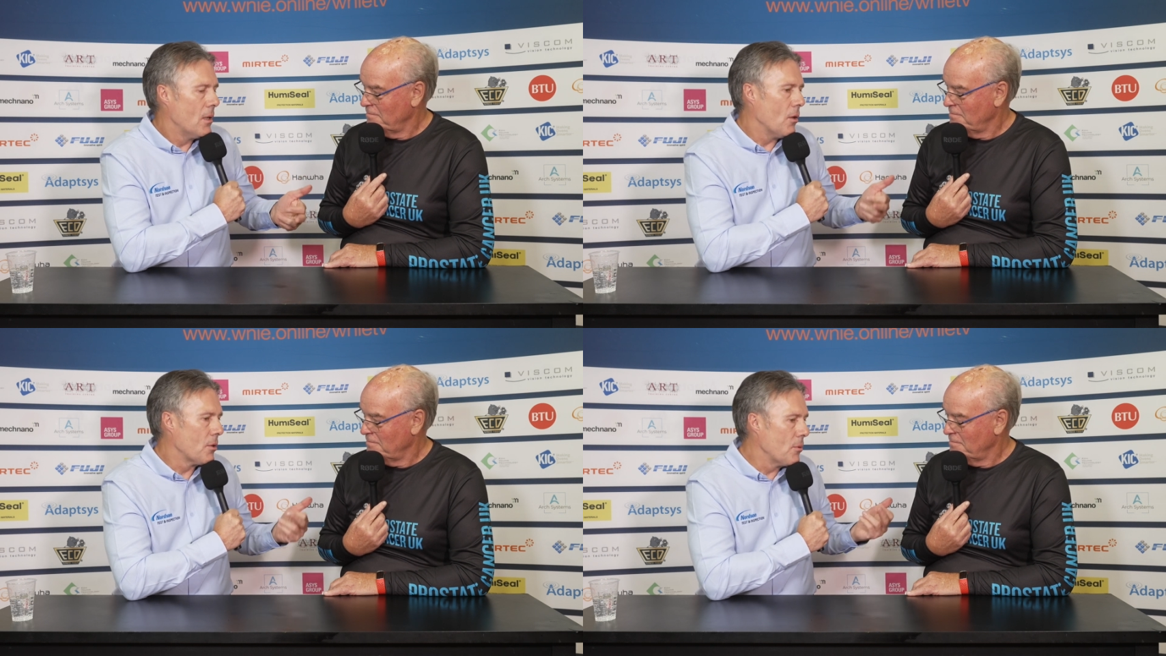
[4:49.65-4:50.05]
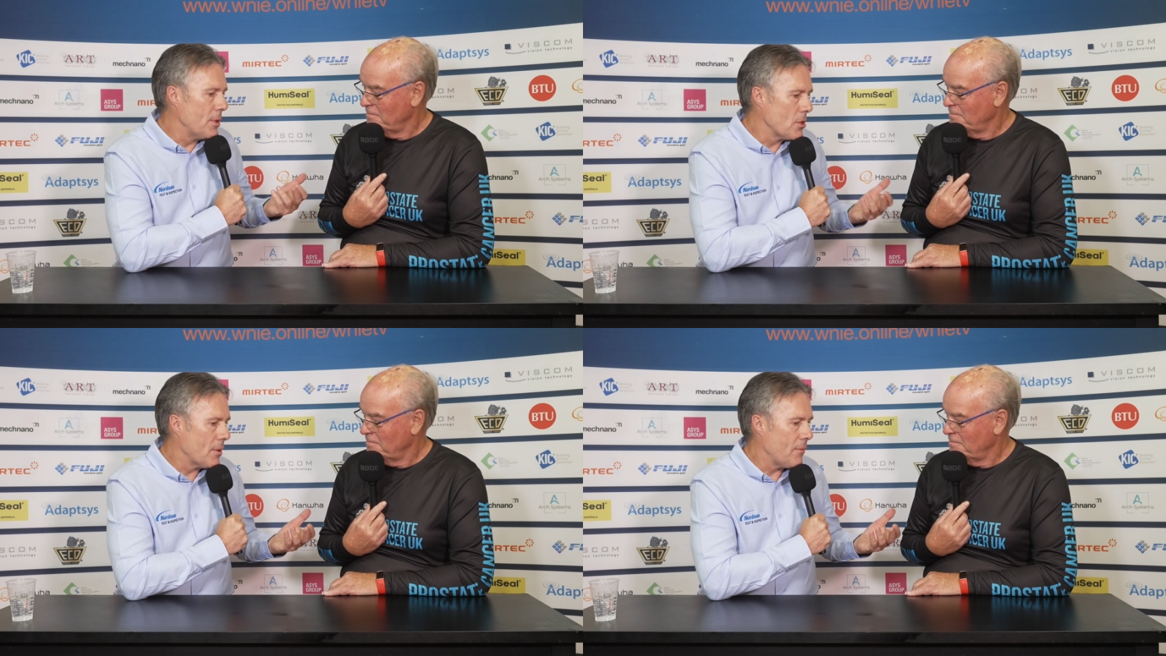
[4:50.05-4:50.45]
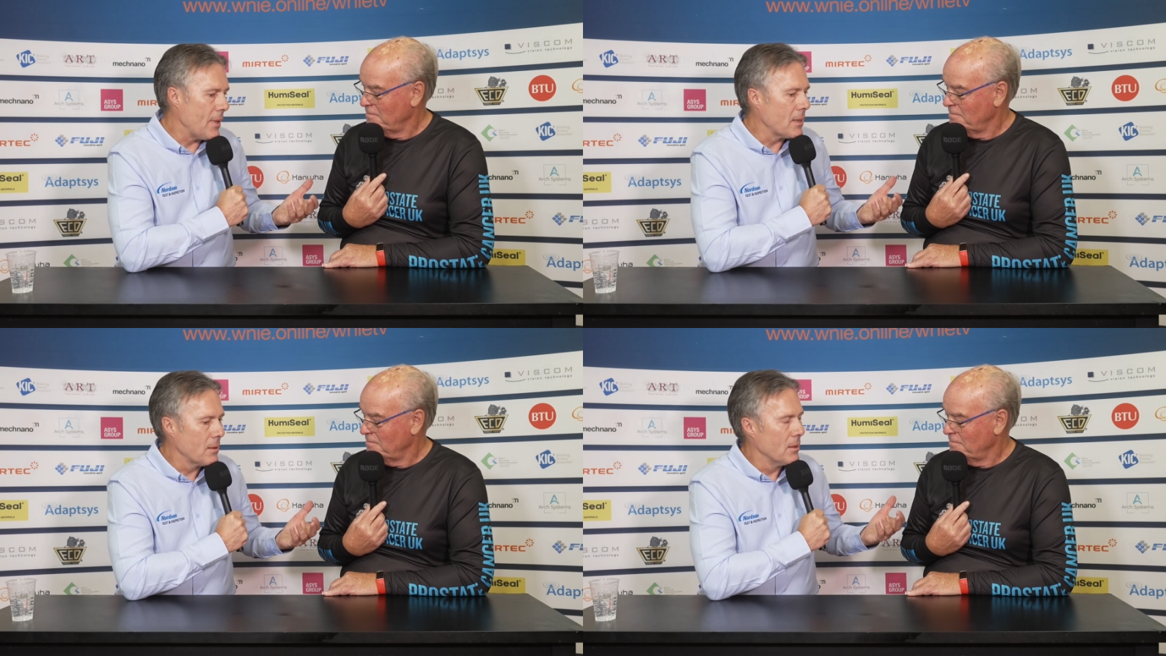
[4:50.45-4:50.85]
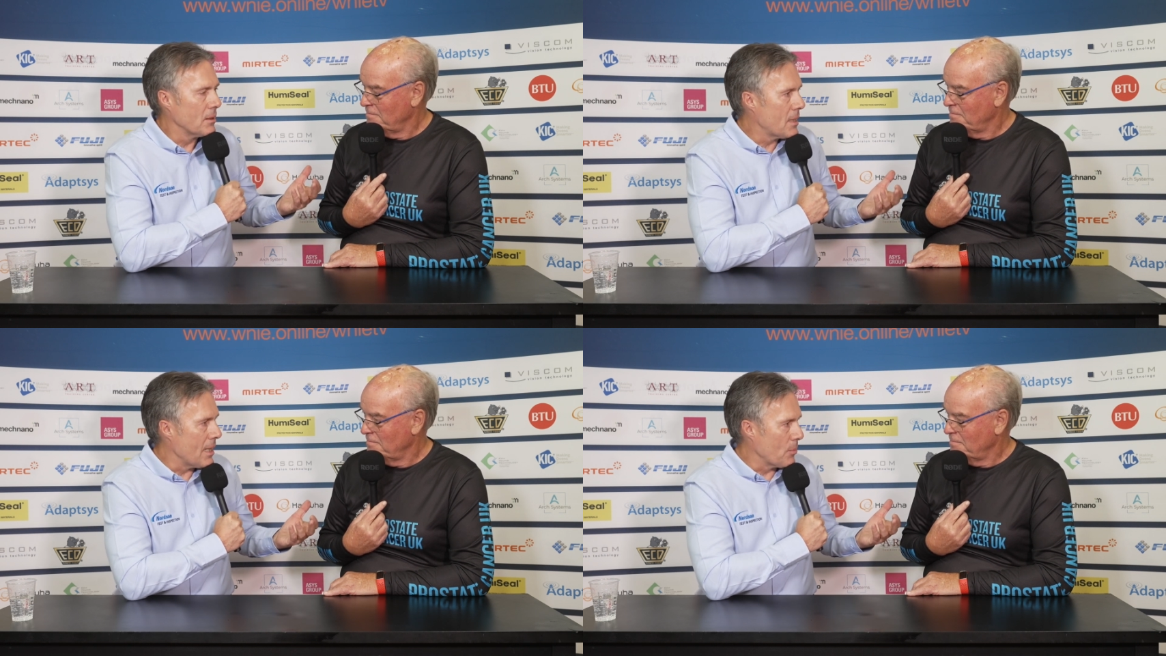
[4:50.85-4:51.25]
Speaker 1: Although we do have
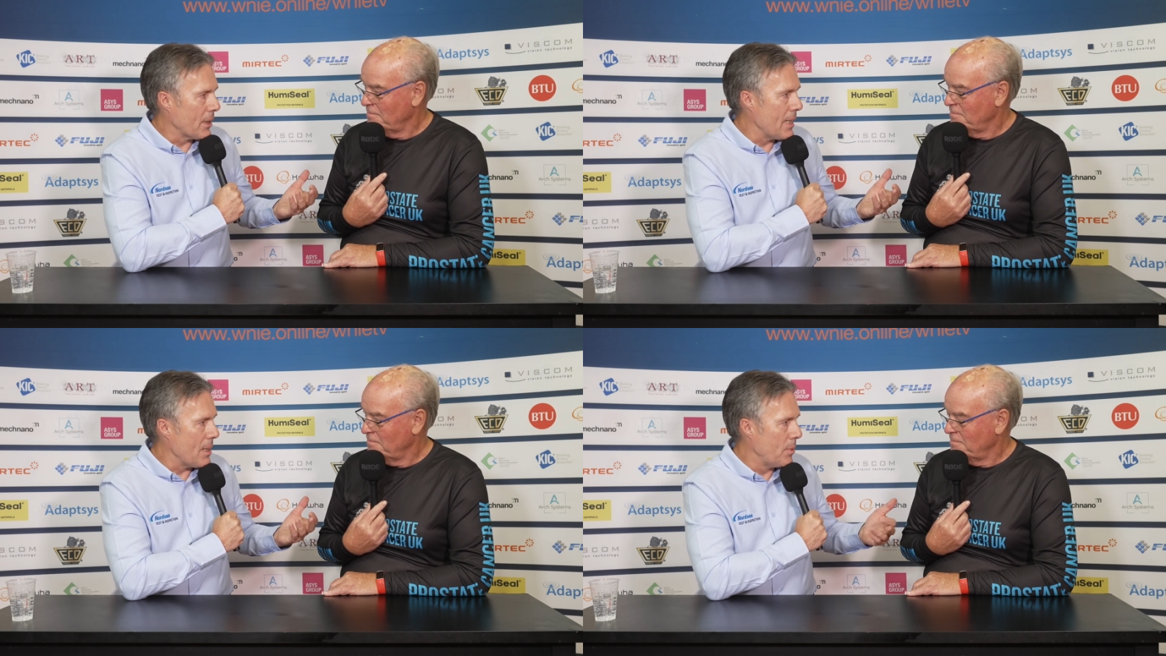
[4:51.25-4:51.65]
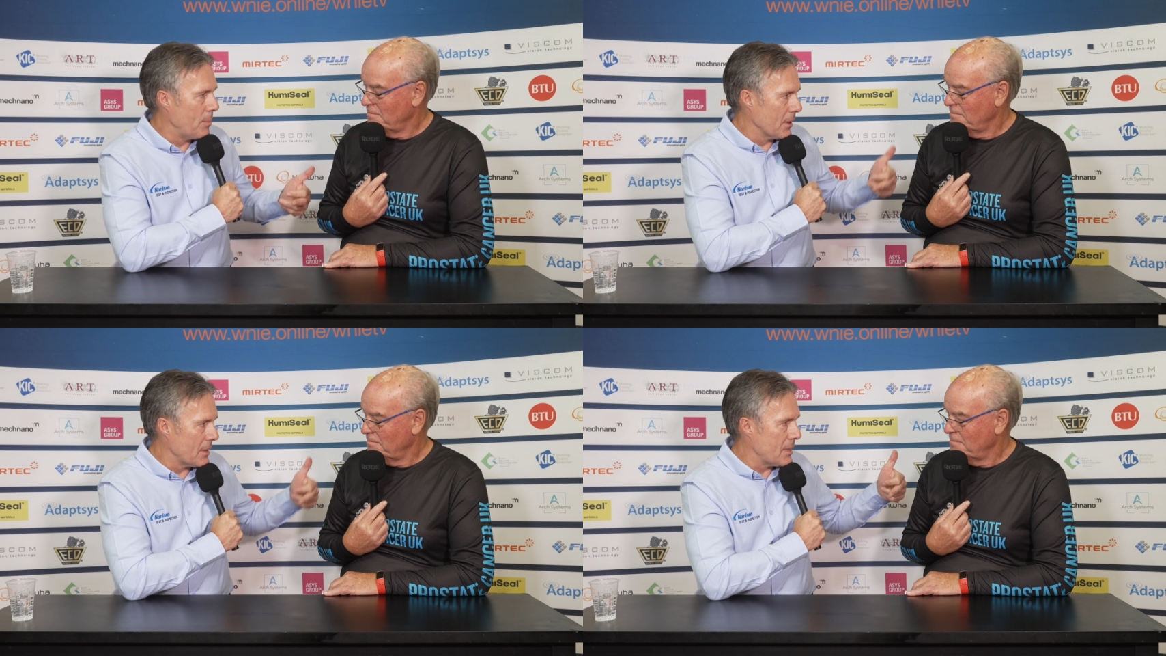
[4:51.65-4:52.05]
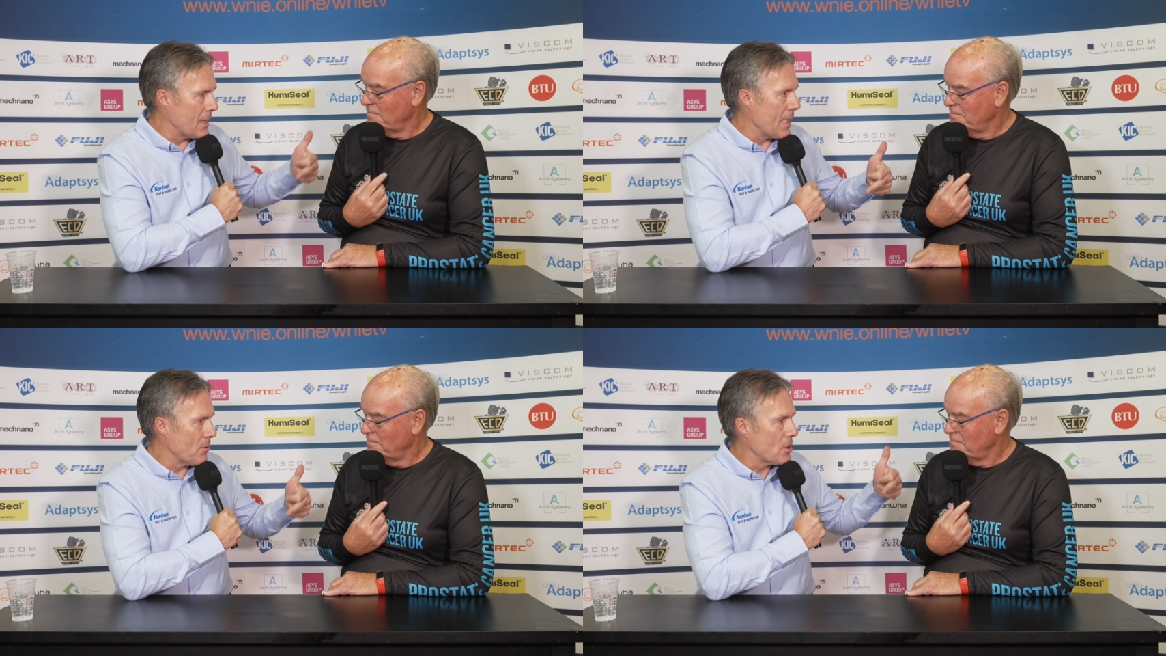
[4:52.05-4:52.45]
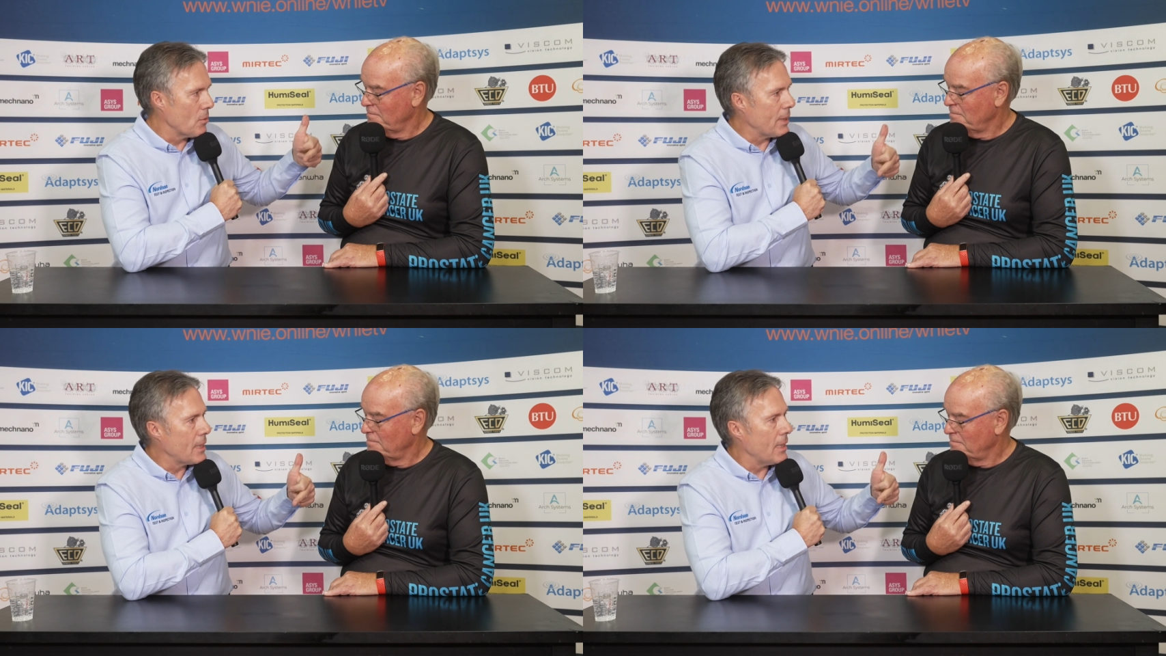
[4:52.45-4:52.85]
angled camera capability now, so
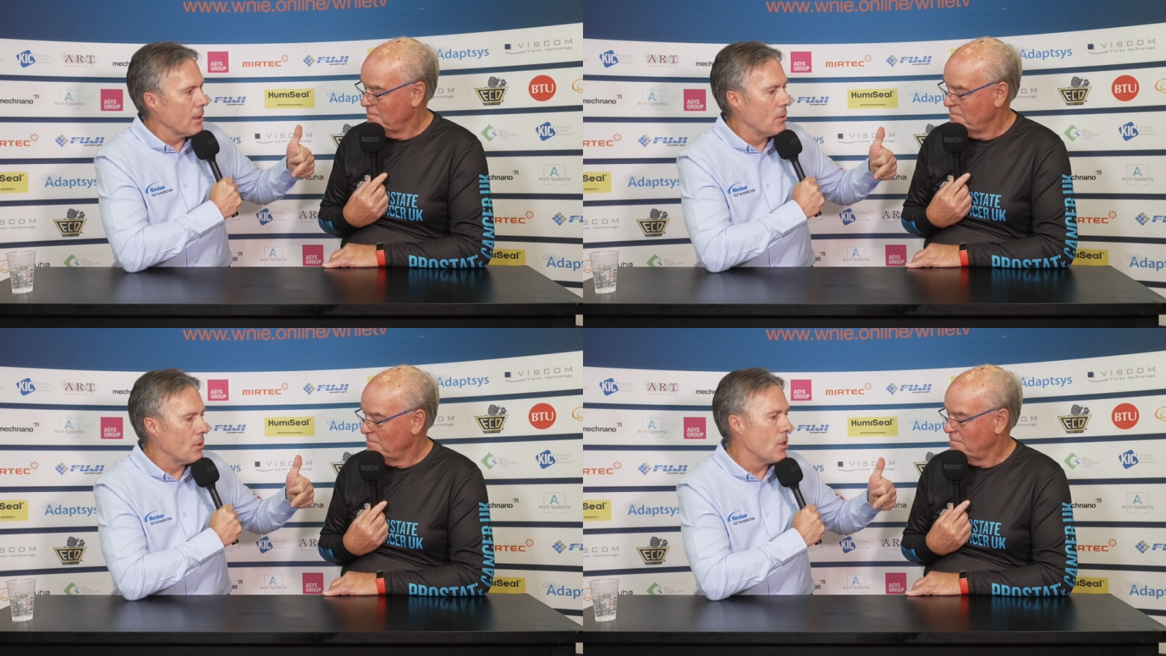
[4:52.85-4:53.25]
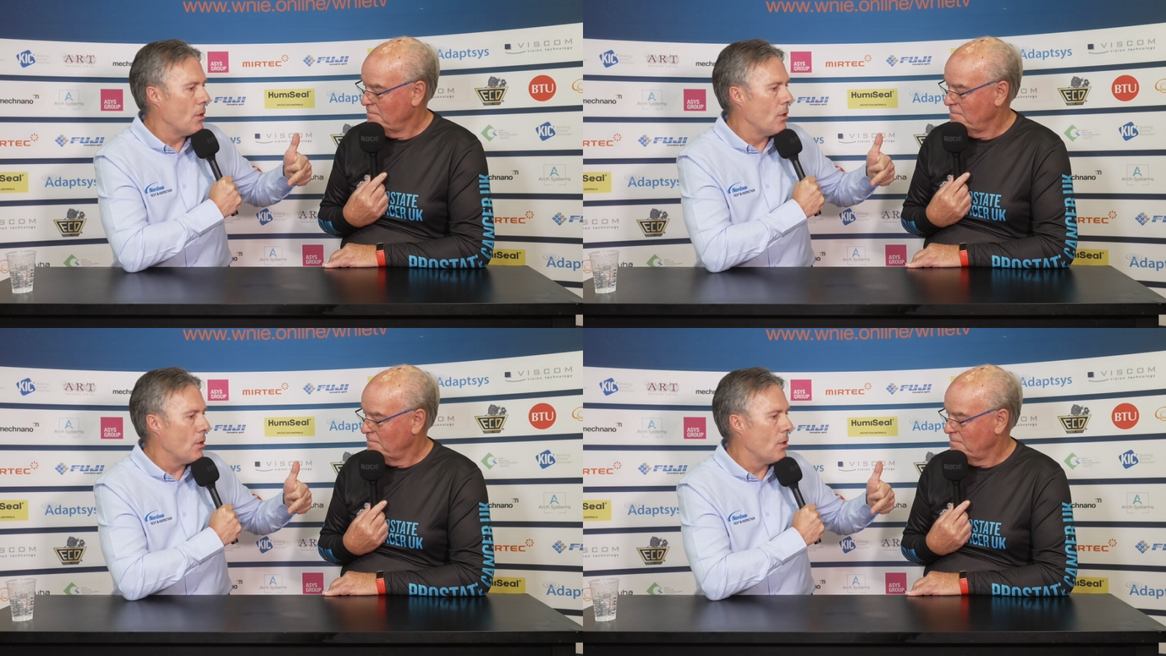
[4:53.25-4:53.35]
we can look